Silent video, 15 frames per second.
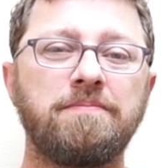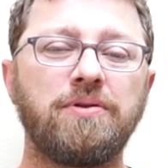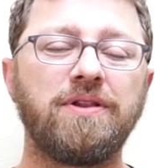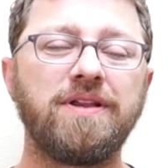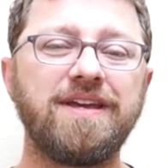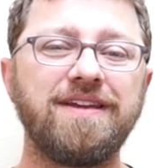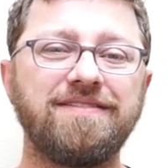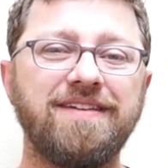
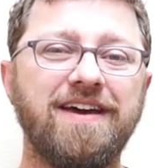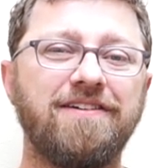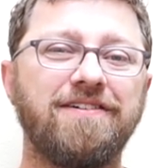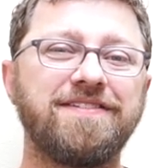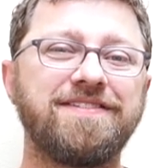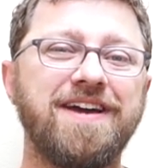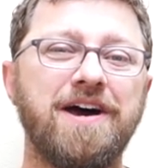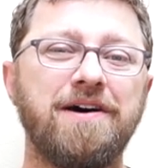please head
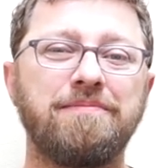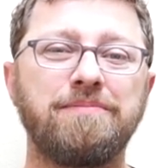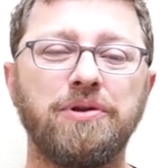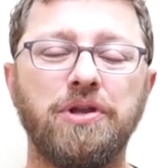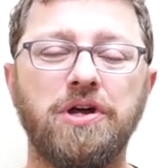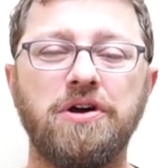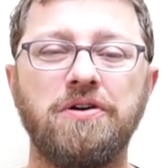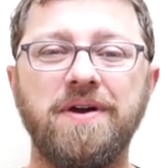on down
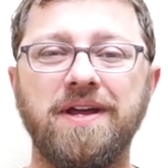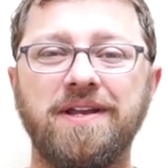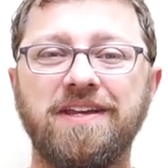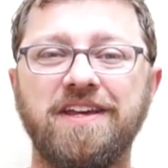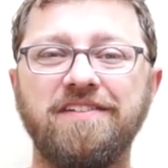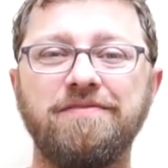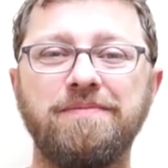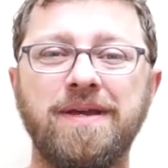below and
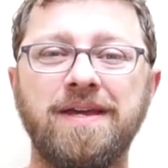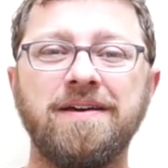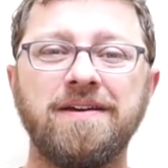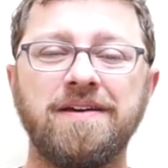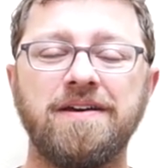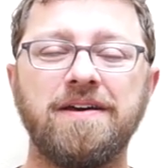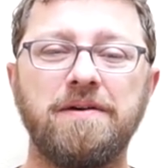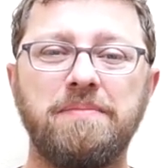give me
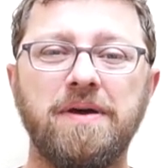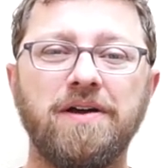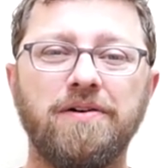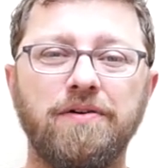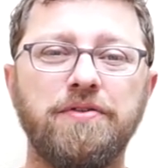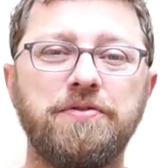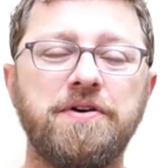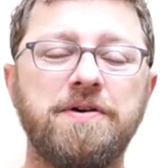a big
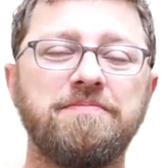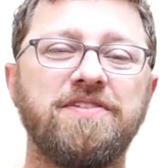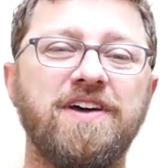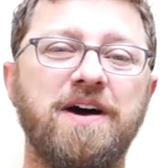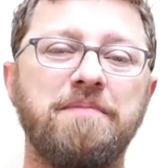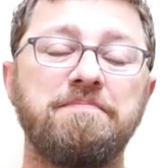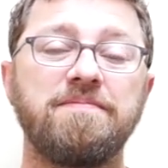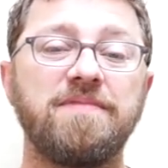old thumbs
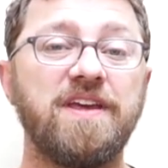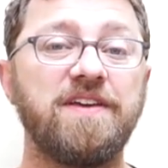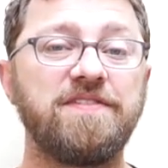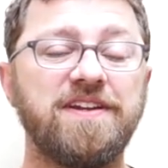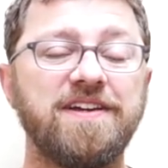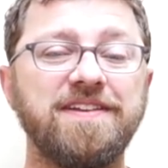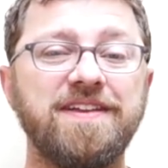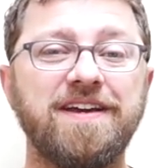up. If
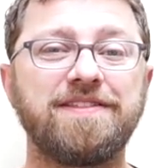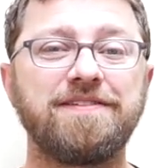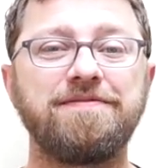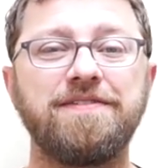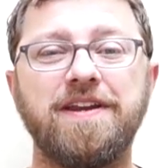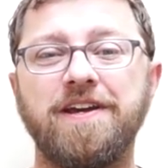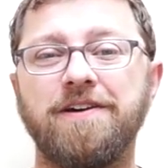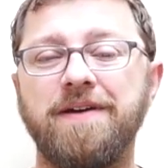you didn't like the
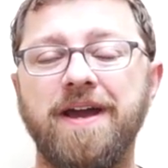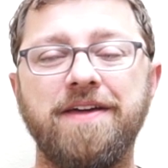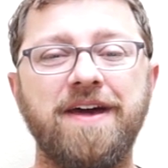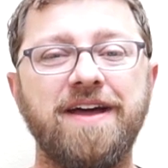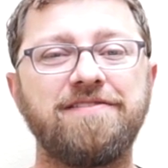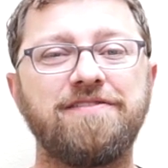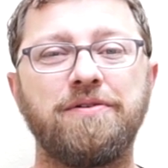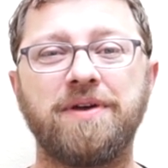video, hey,
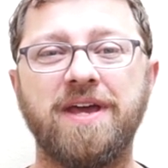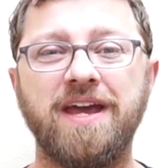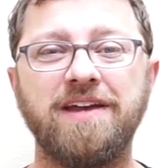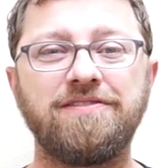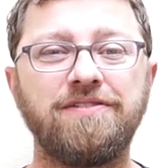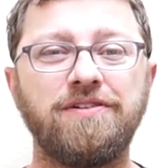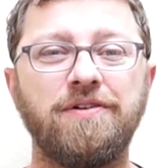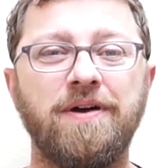that's okay
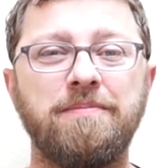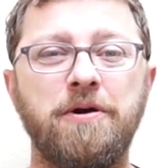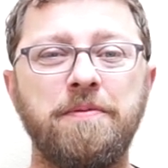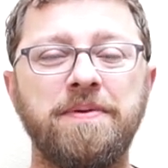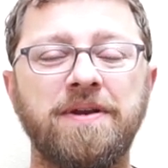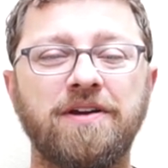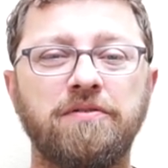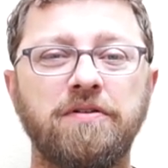too. I'm
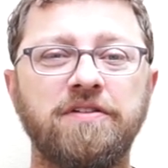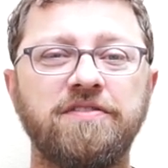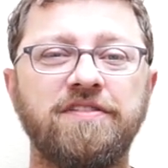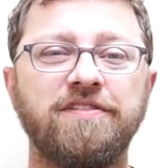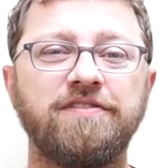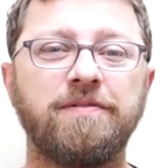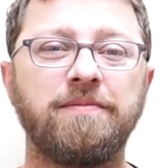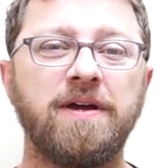open to
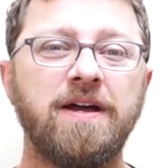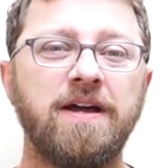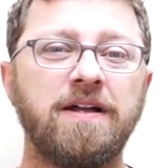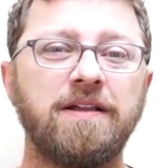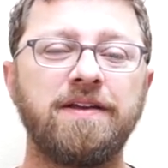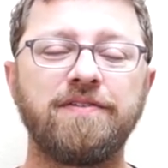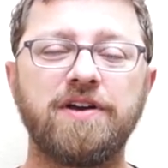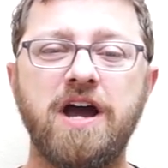criticism.
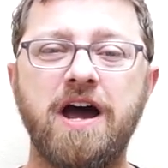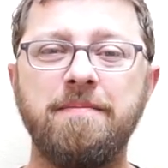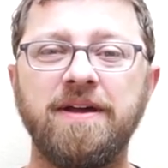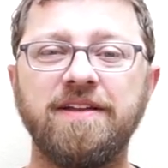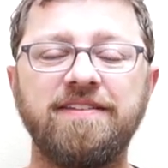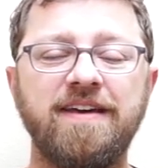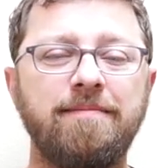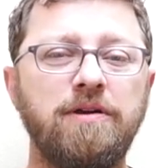Leave a
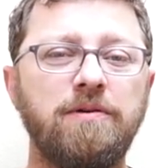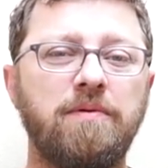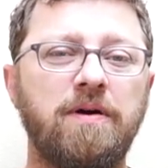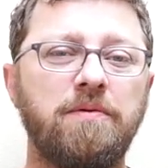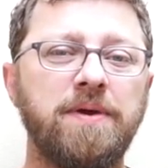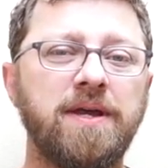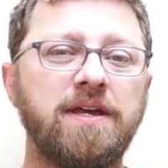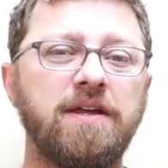comment. Tell me
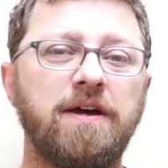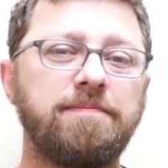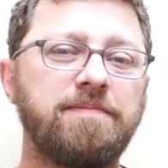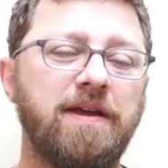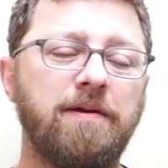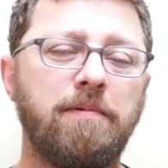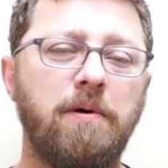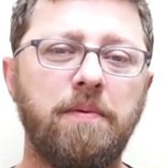what we can
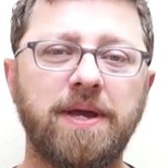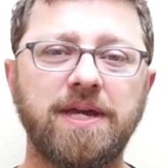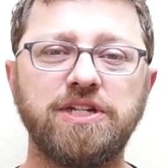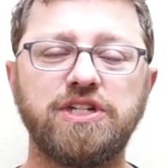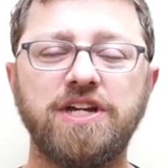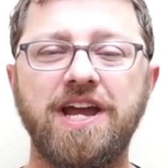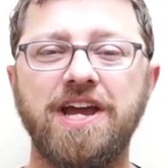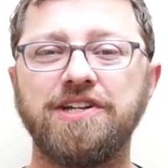update, what we can
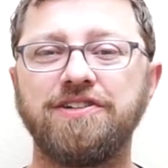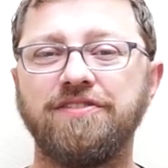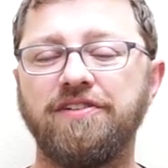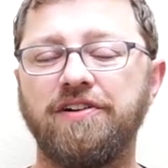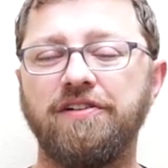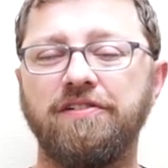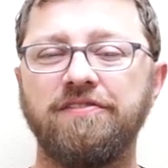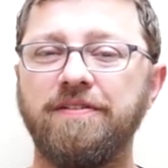change. Is
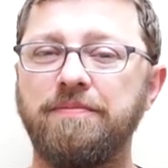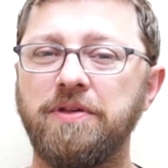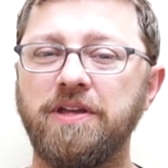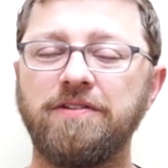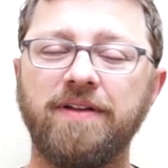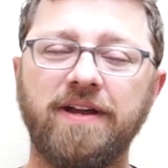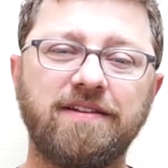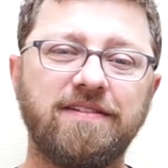there something
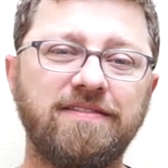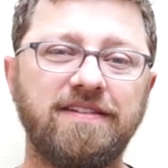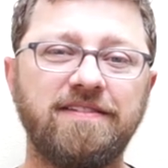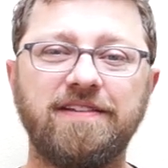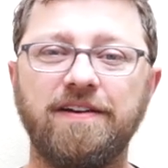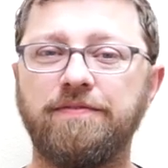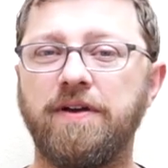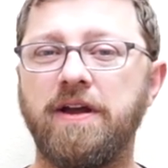you'd like to see
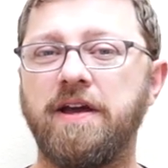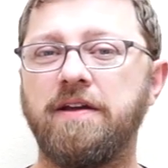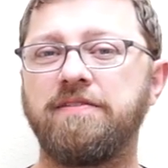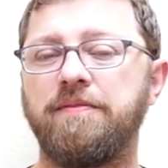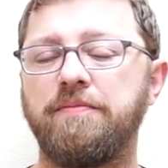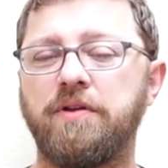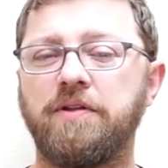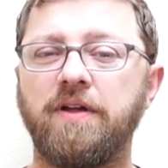different,
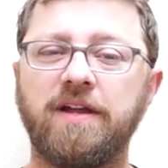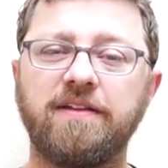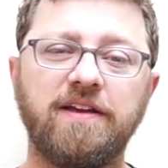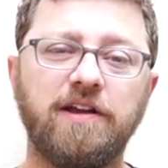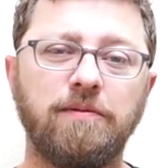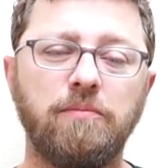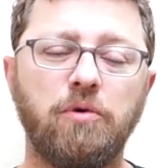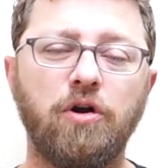something you'd like to
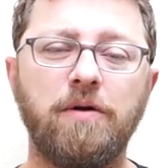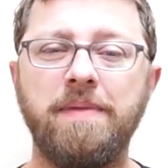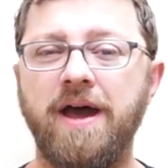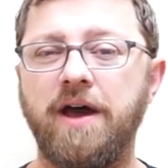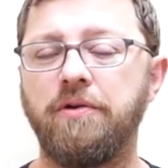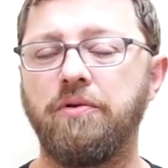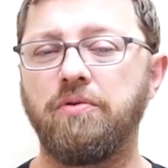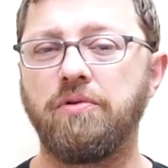hear more
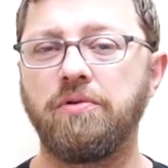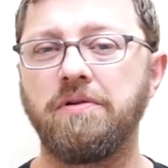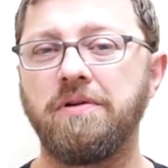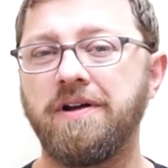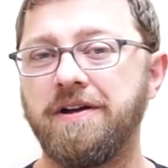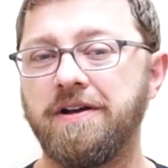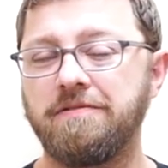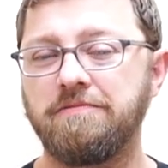about or
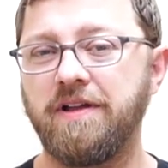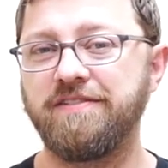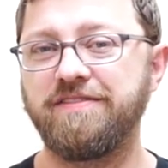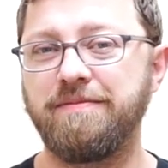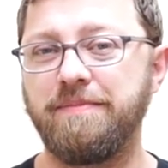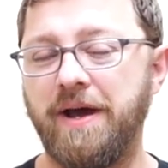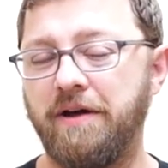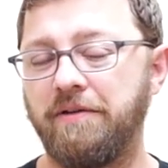less
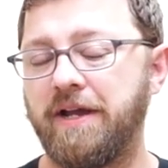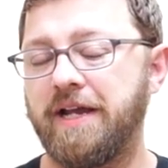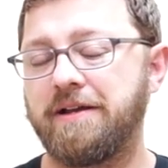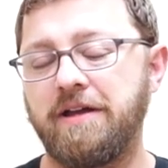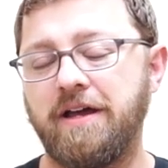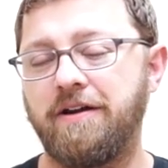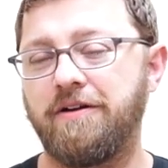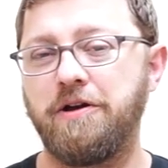about? Like,
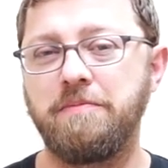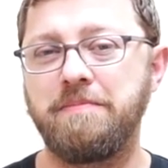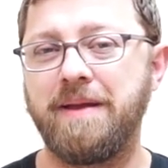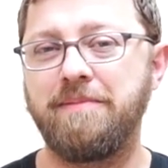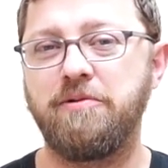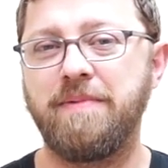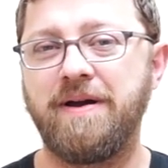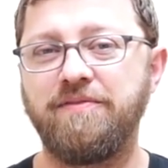I don't know,
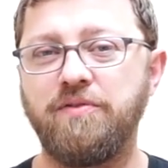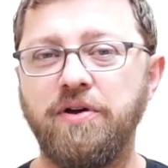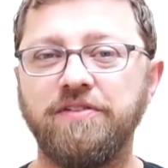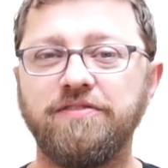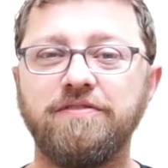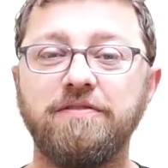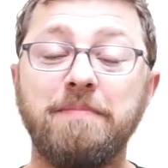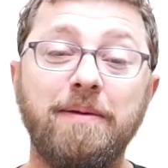maybe my
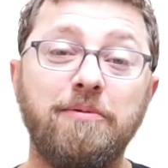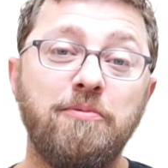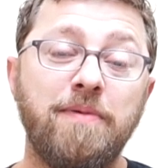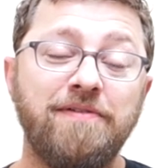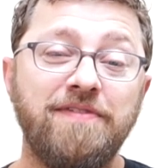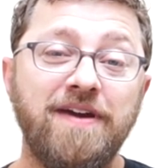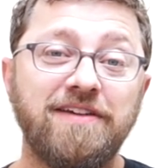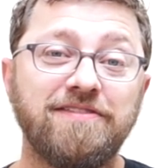voice, maybe
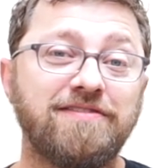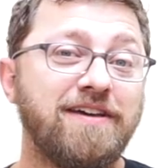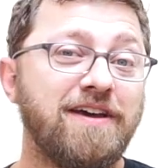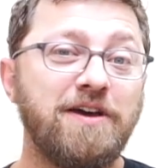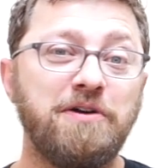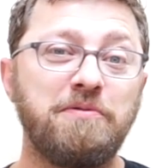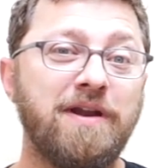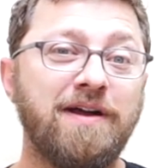my face.
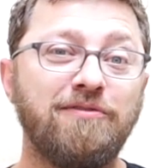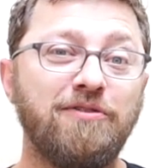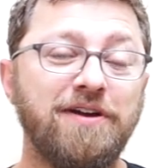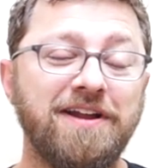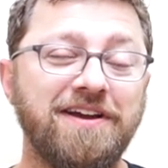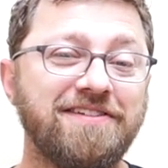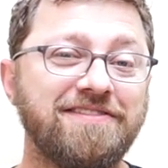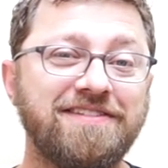Whatever
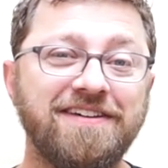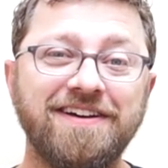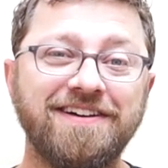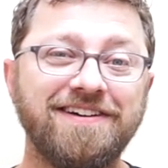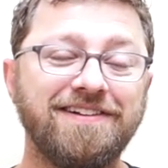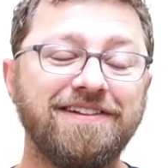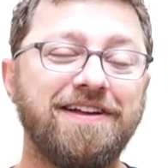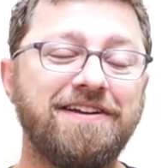it is,
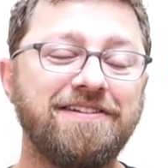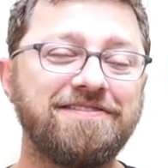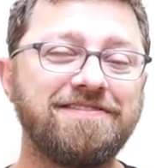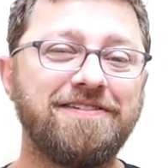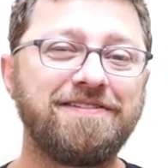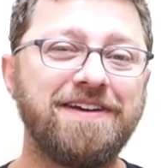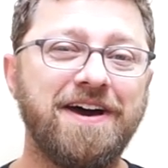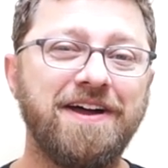let us
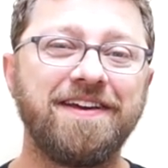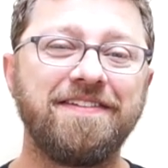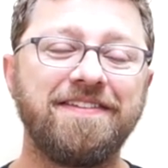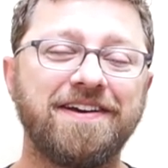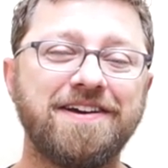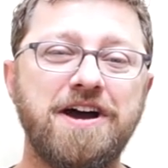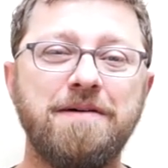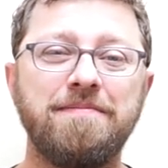know down in
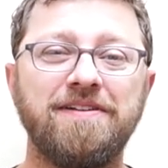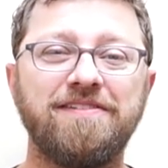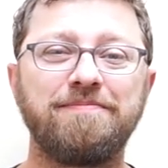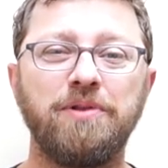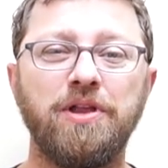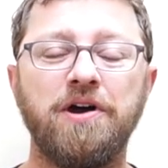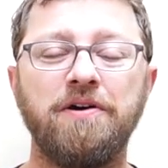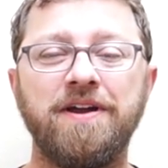the comments
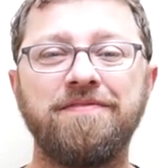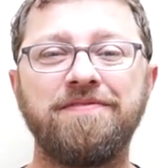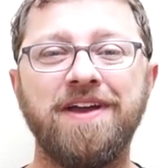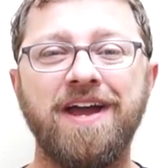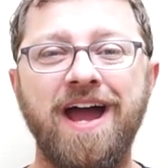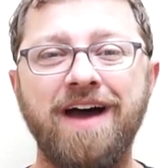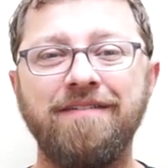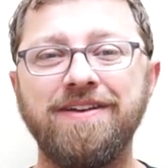below. If you
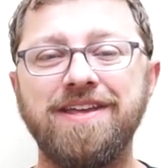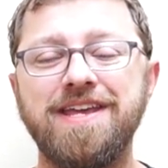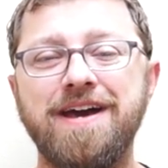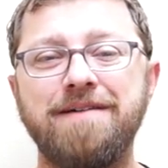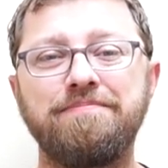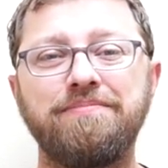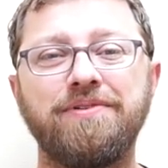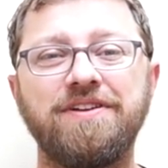haven't
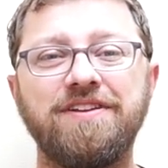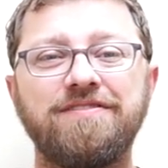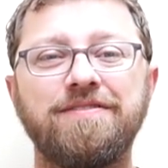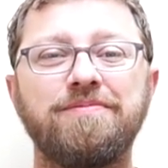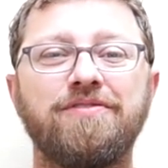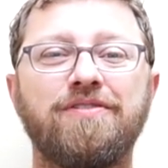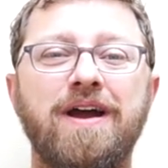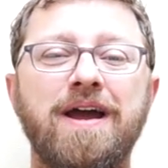yet, please
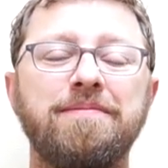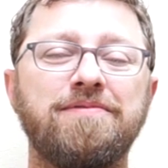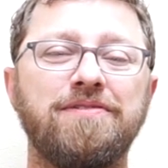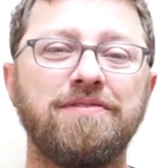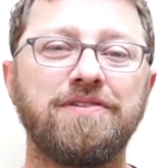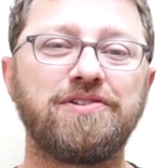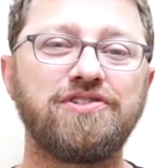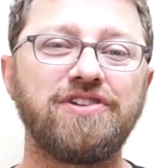subscribe
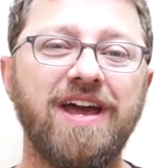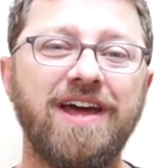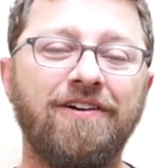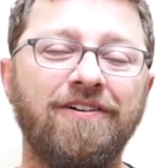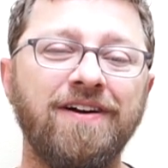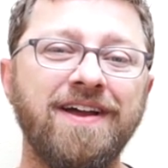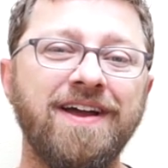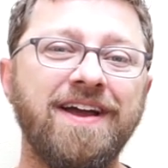to the
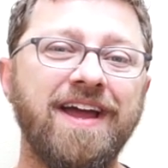channel.